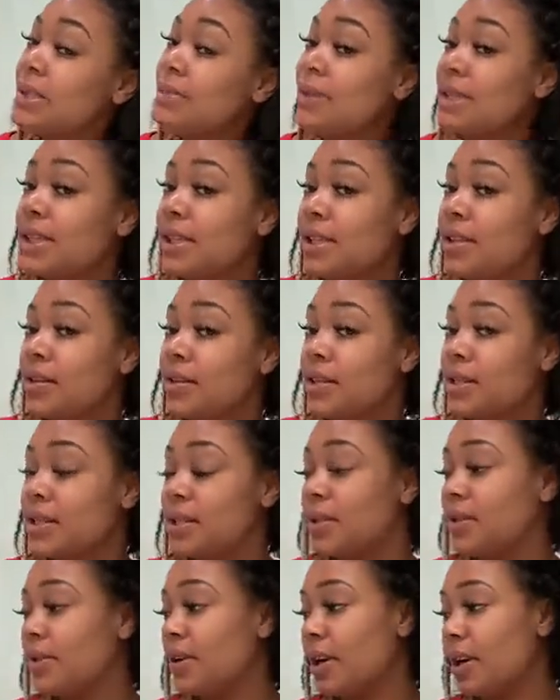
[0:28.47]
TLC, you
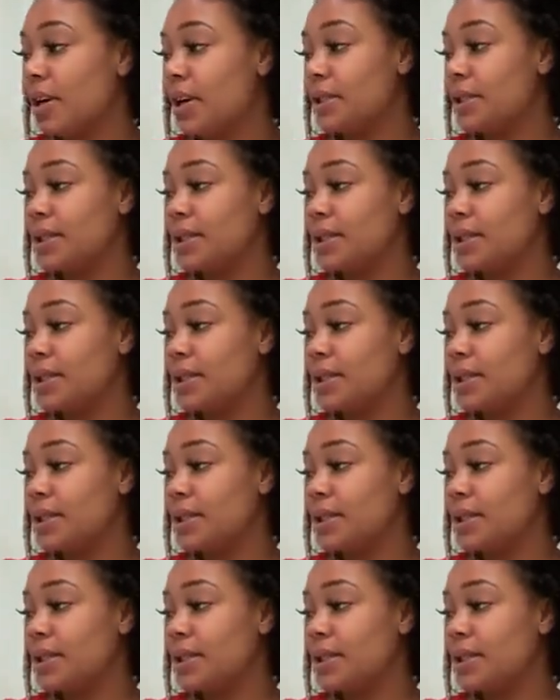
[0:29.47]
guys.